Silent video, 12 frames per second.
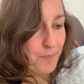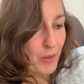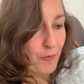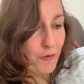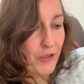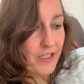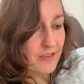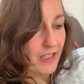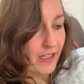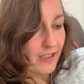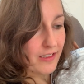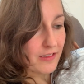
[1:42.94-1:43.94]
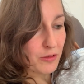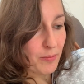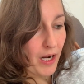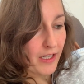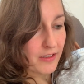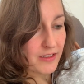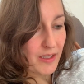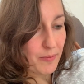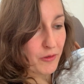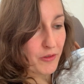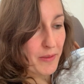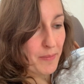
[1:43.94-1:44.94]
Fears like little spiders kept
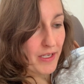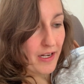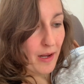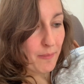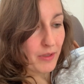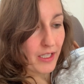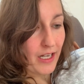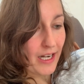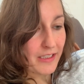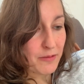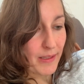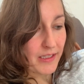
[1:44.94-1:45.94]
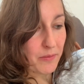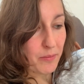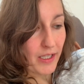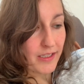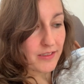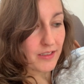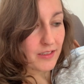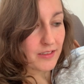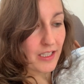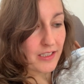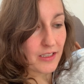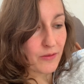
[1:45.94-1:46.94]
creeping up in unexpected places,
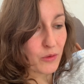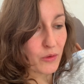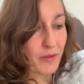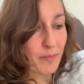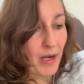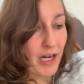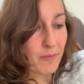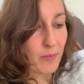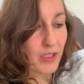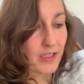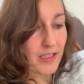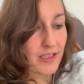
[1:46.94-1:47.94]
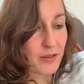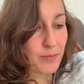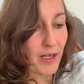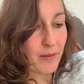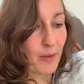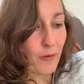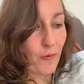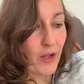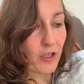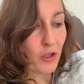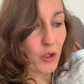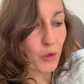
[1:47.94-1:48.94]
as if to remind me that despite my
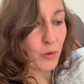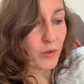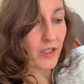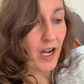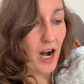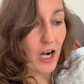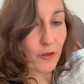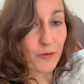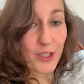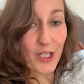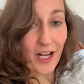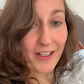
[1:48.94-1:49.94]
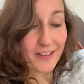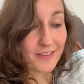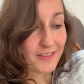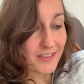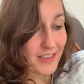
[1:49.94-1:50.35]
well-honed art of denial,